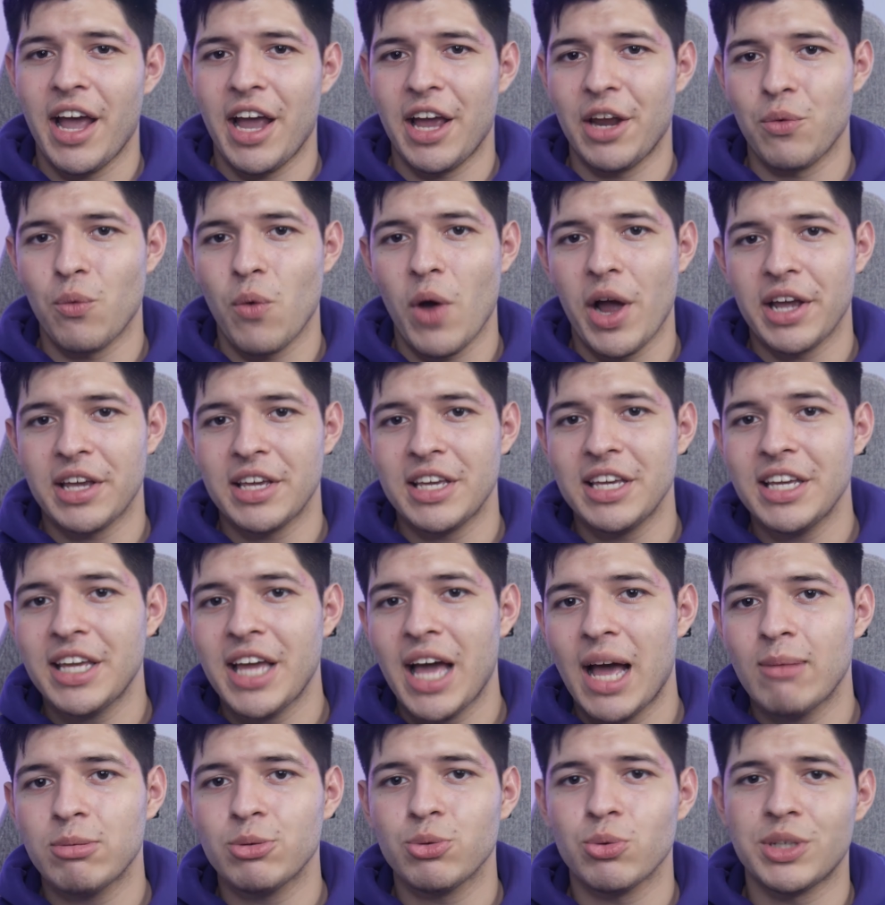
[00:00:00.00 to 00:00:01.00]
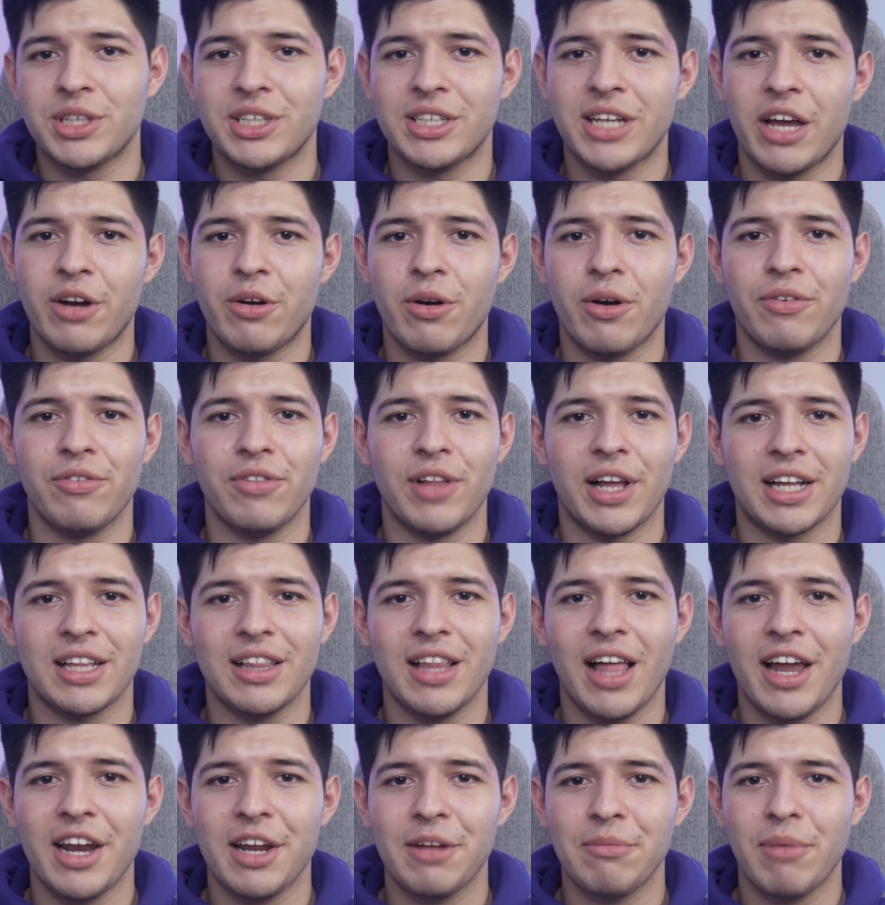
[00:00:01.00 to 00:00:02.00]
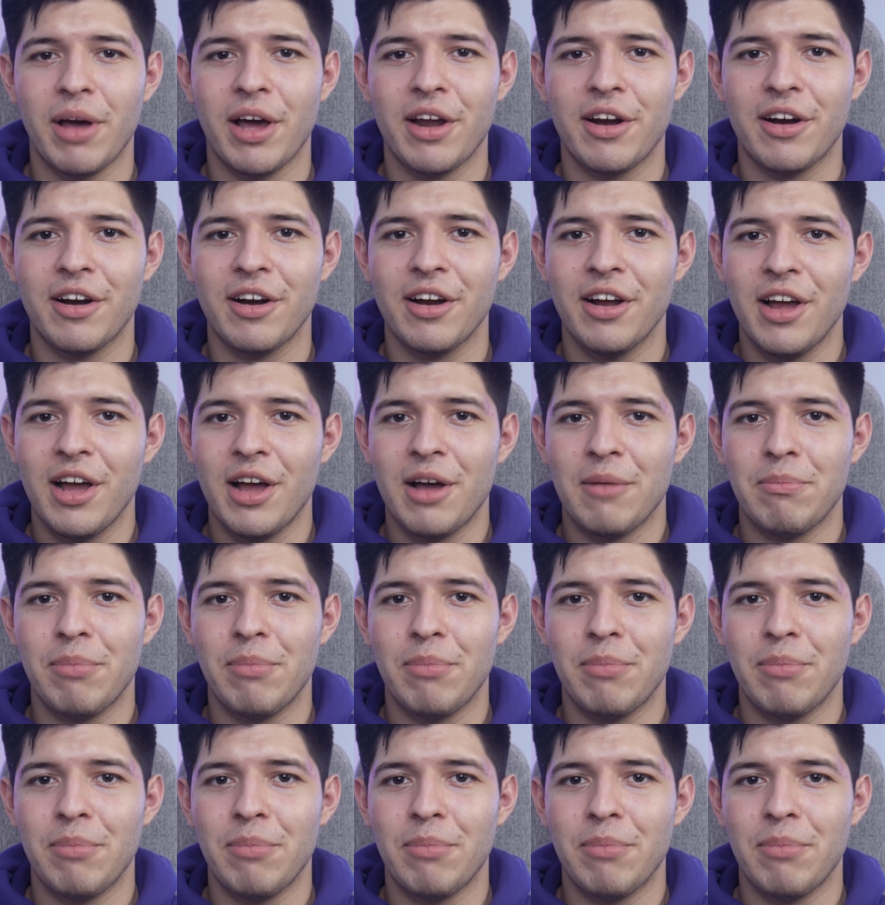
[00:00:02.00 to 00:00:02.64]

and white keycaps, which tend to reflect lighting better,